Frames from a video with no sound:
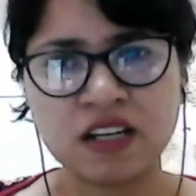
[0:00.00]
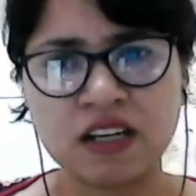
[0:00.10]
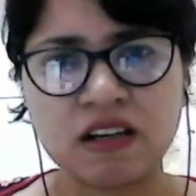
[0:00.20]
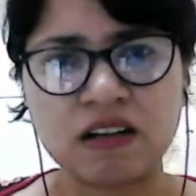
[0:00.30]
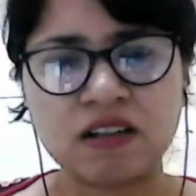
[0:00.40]

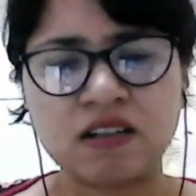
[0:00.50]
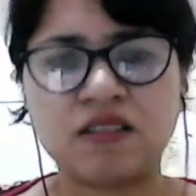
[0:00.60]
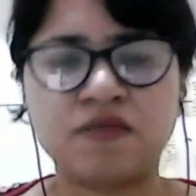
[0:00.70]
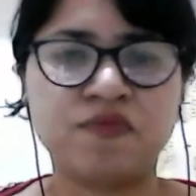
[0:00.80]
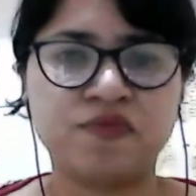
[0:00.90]

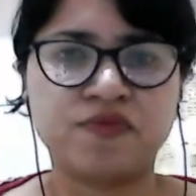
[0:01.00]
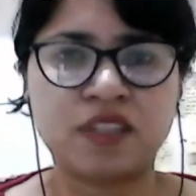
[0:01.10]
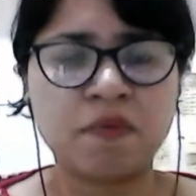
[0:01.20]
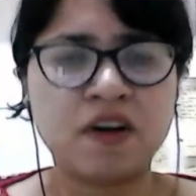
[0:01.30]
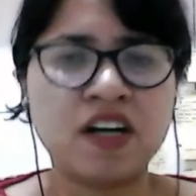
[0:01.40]
The
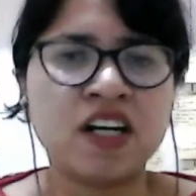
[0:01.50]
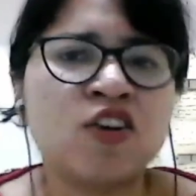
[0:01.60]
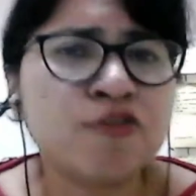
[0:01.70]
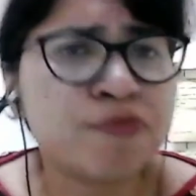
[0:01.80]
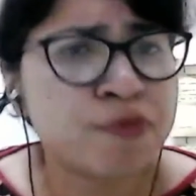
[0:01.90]
burden
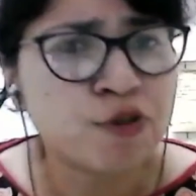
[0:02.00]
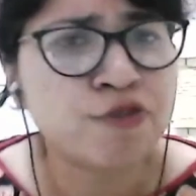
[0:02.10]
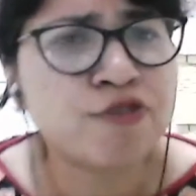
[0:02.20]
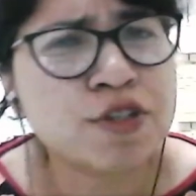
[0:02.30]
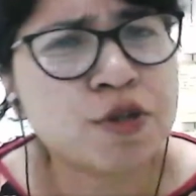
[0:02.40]
of proof
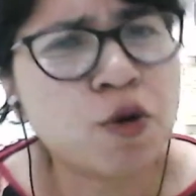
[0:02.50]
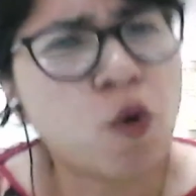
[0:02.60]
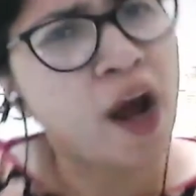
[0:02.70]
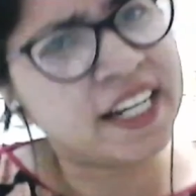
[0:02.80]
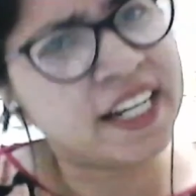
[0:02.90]
is
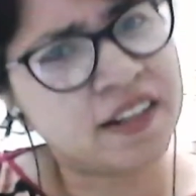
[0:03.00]
quite